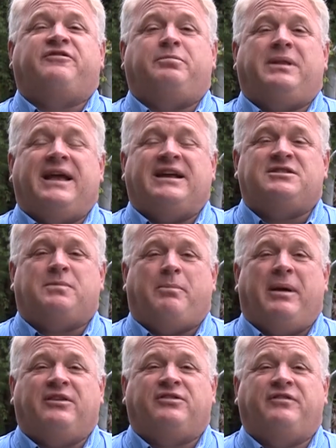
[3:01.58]
of plans, but
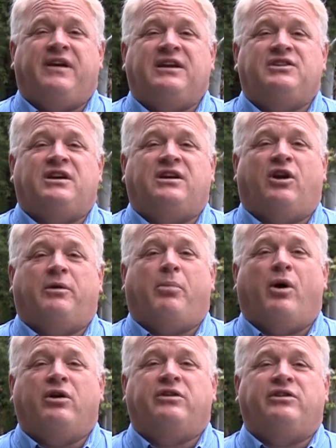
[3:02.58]
Pennsylvania and our
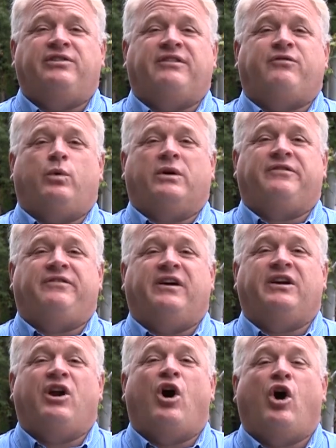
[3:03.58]
partners have worked
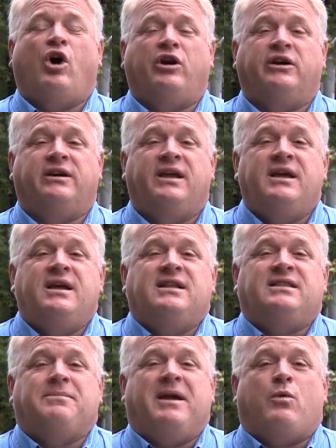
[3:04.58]
very hard
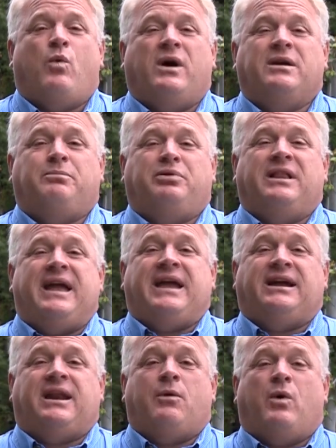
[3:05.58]
to make one
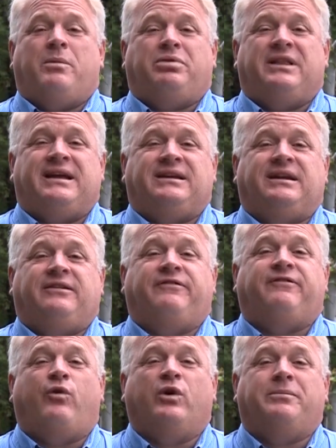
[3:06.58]
plan and one planning
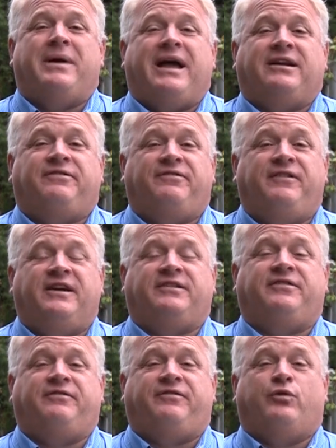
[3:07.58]
format fit
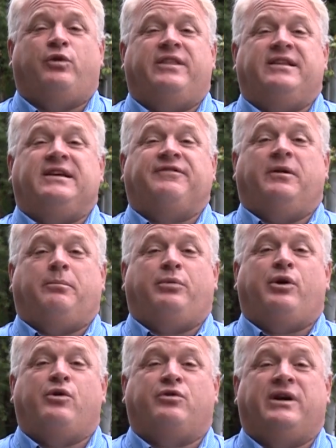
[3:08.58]
for the different
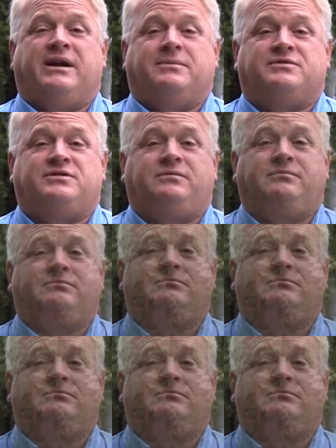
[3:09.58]
programs.